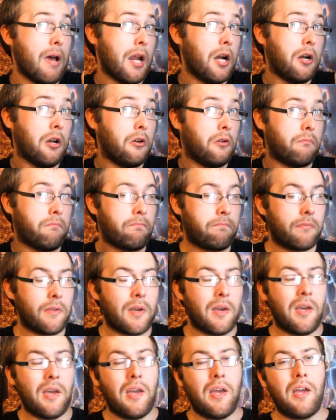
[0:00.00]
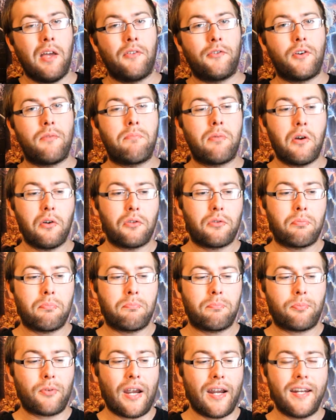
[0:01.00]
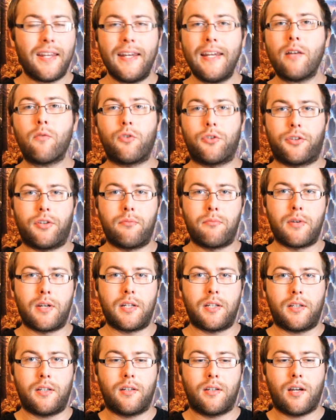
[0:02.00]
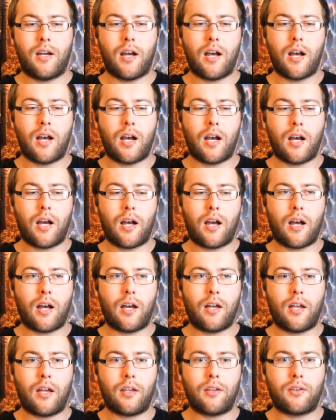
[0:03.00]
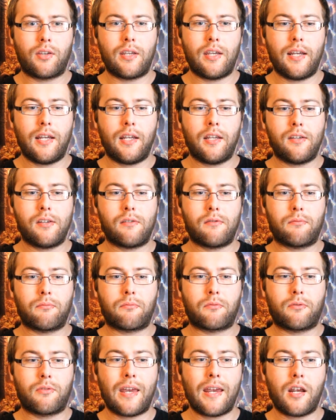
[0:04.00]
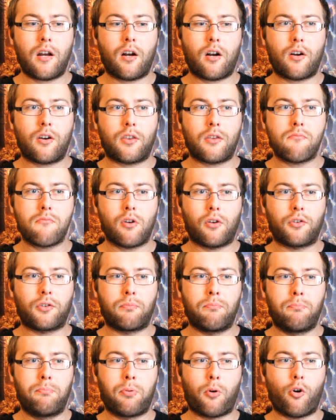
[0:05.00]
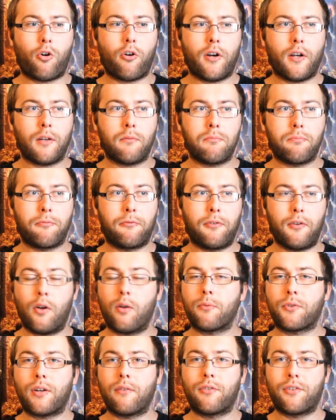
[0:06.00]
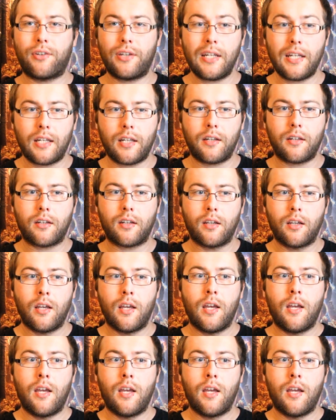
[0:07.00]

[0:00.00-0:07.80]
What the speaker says: I don't know. They're both kind of equal to me. And they are the most boring films I've seen